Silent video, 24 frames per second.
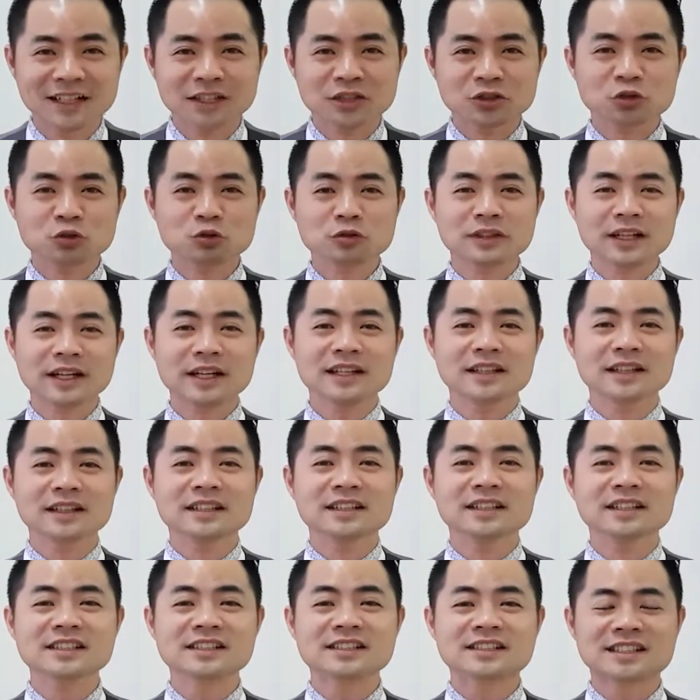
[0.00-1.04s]
Today in
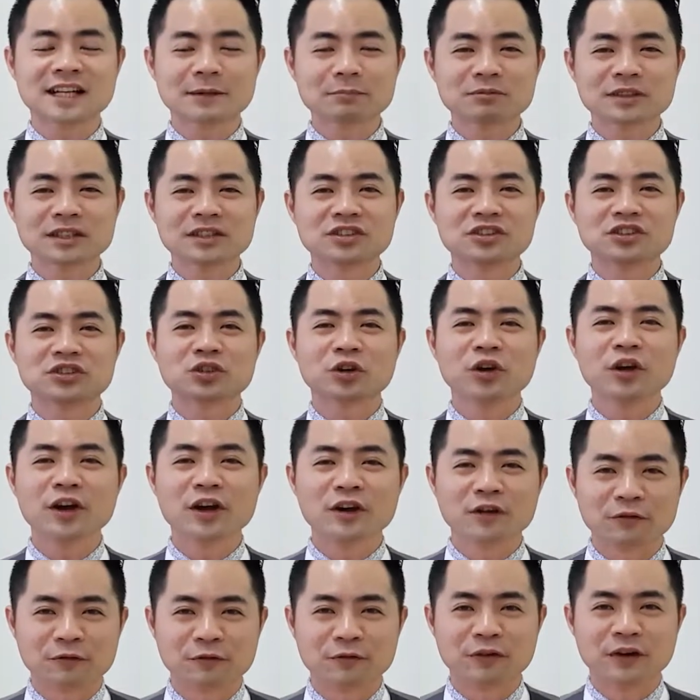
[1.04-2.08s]
this chapter 12,
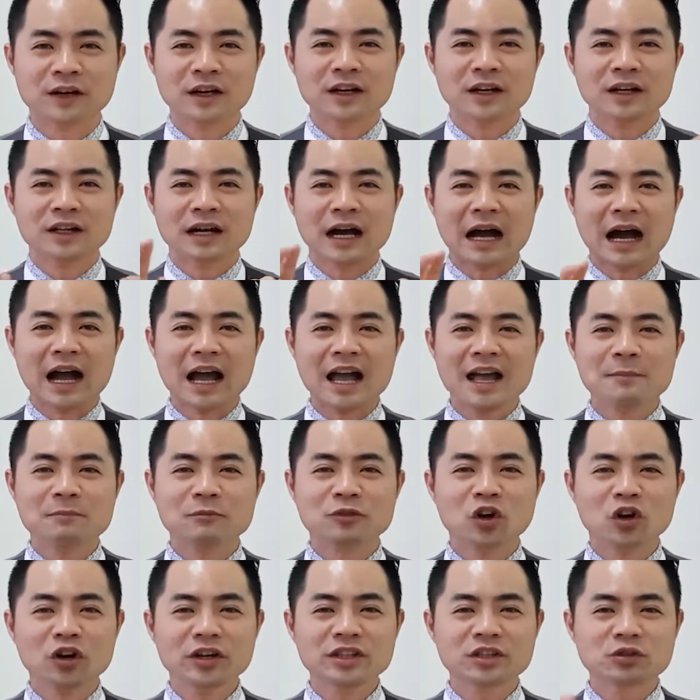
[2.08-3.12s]
I am
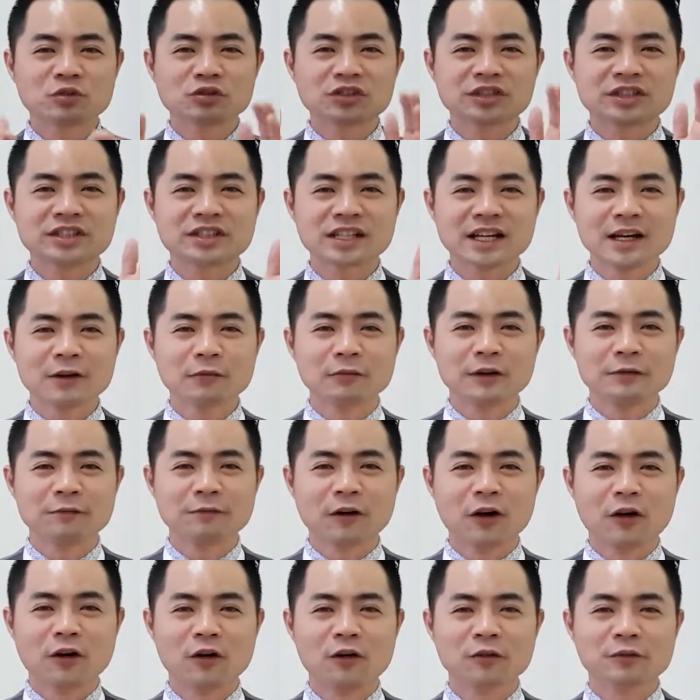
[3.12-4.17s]
going to share with
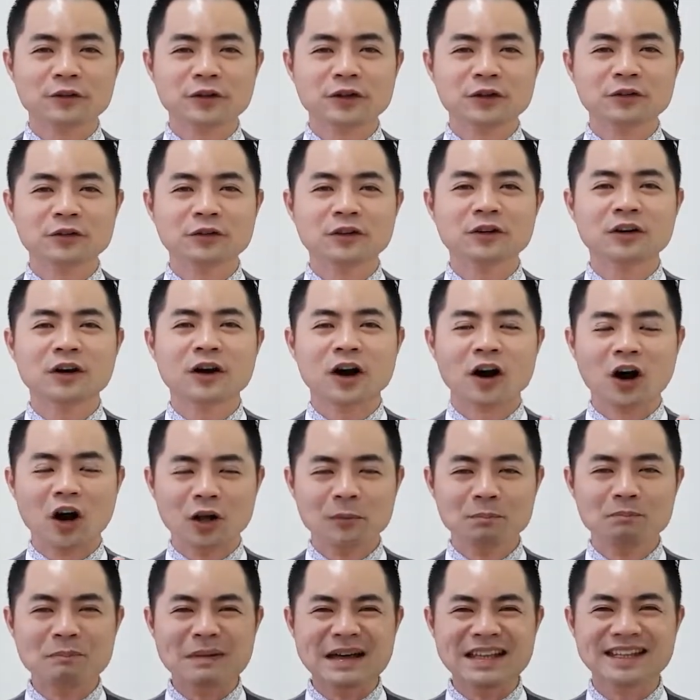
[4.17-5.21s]
all of you
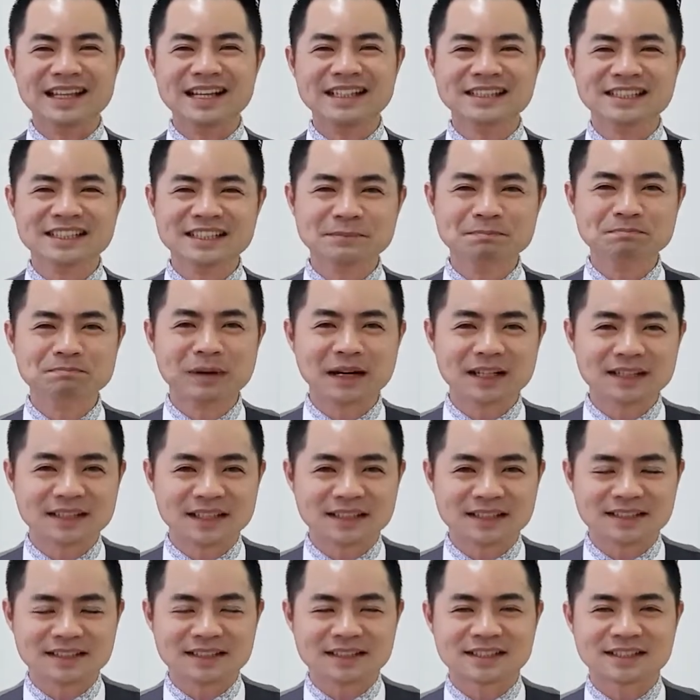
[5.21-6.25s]
on managing
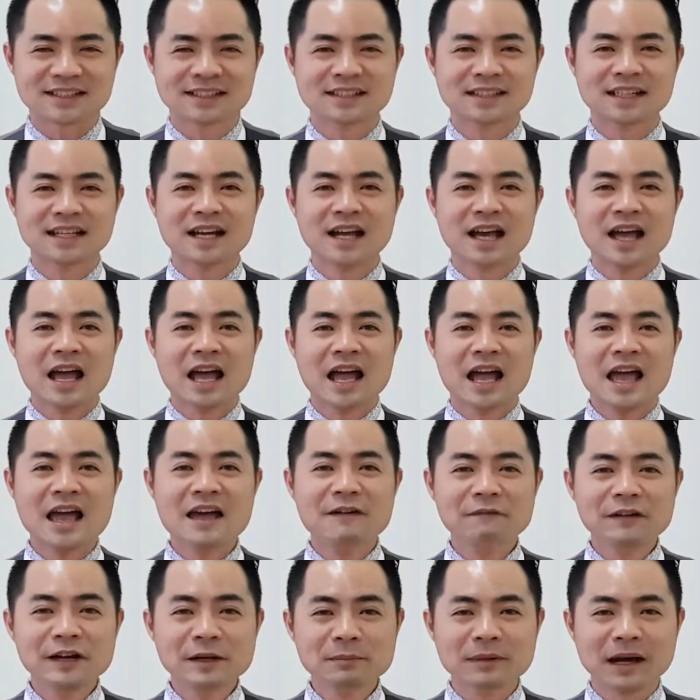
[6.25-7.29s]
budgets.
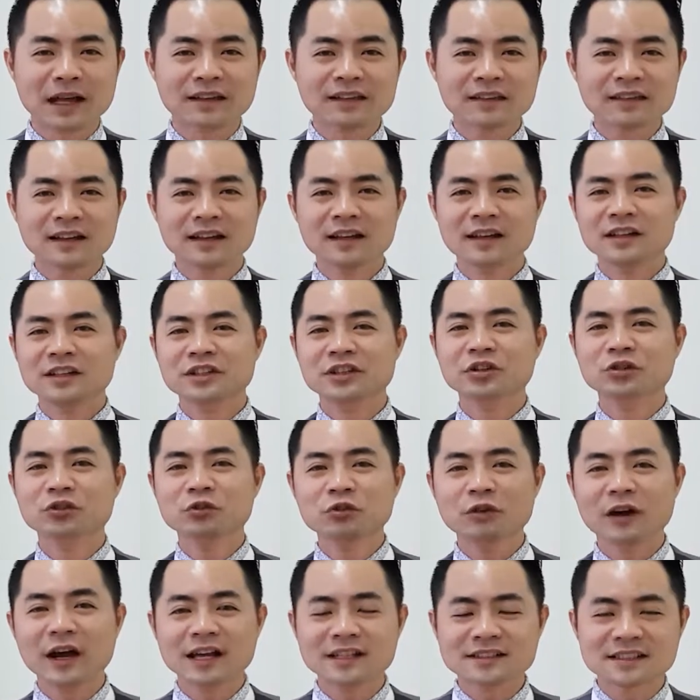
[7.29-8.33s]
Every month, you
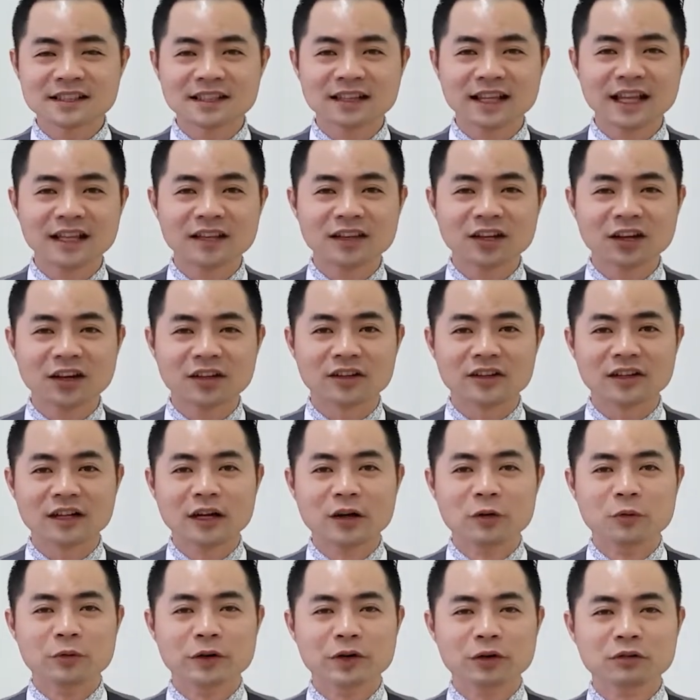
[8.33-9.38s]
as a landlord
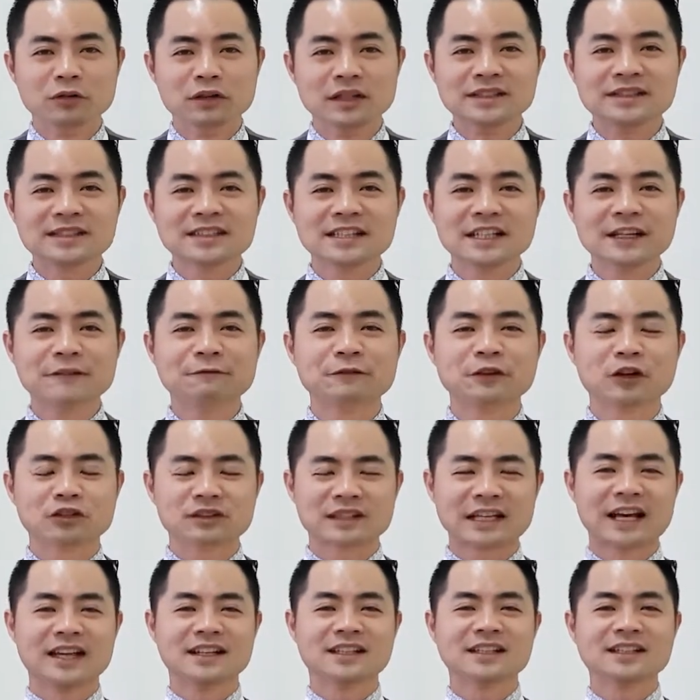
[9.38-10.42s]
will receive your
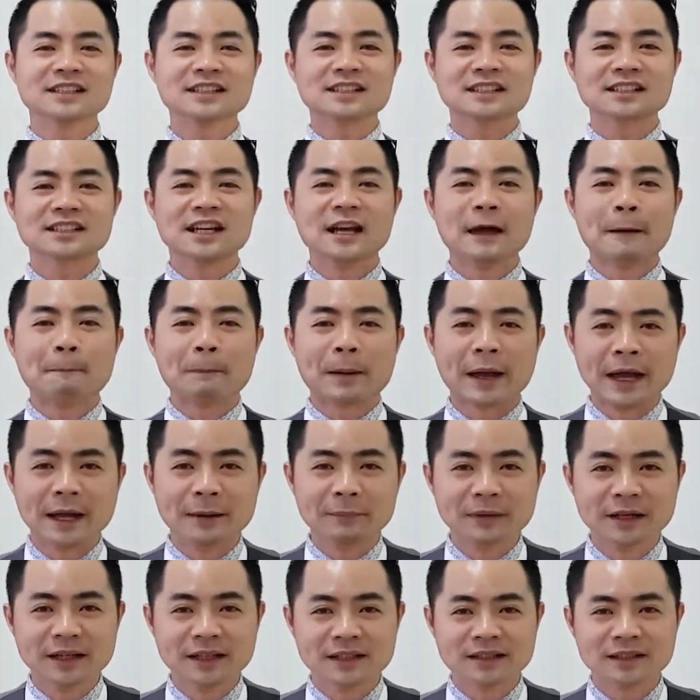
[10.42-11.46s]
tenants'
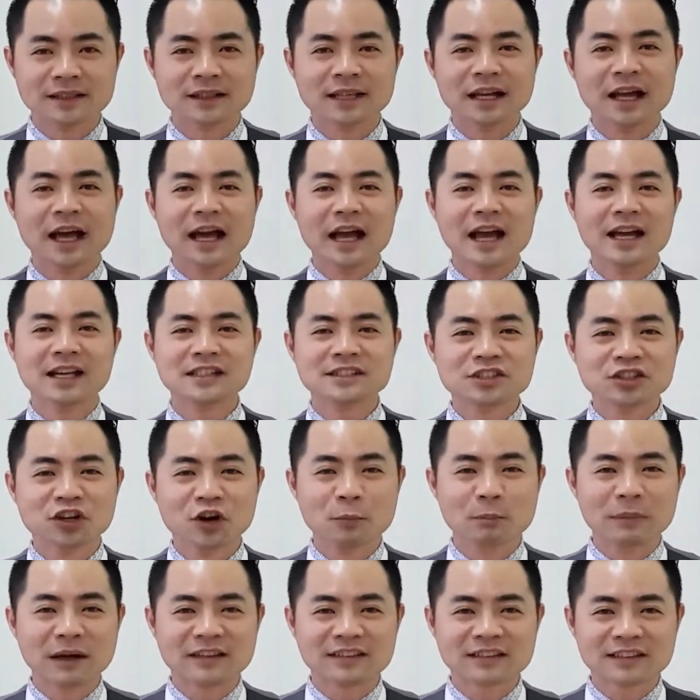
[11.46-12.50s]
payment as your
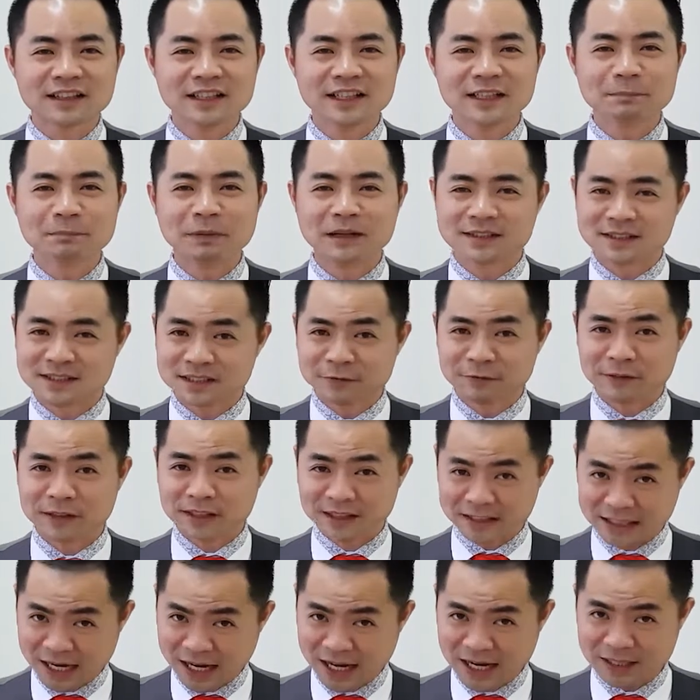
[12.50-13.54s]
monthly passive
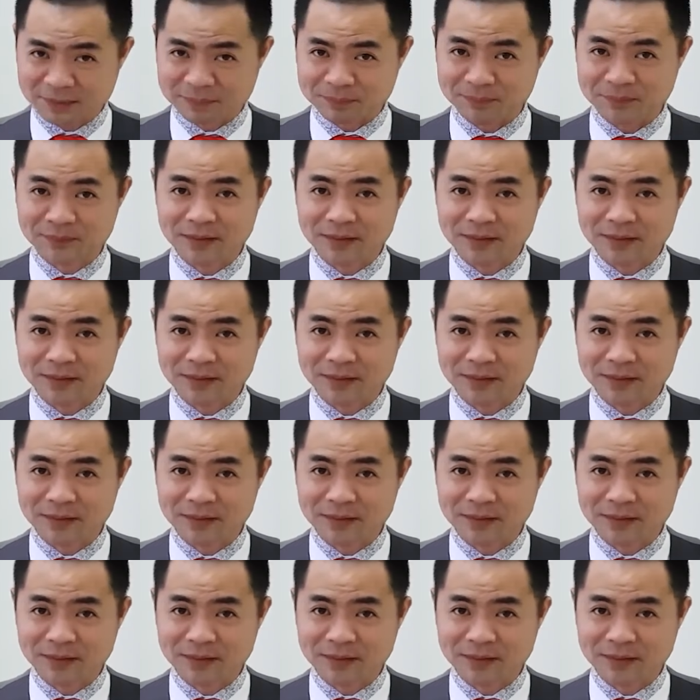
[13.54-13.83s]
income.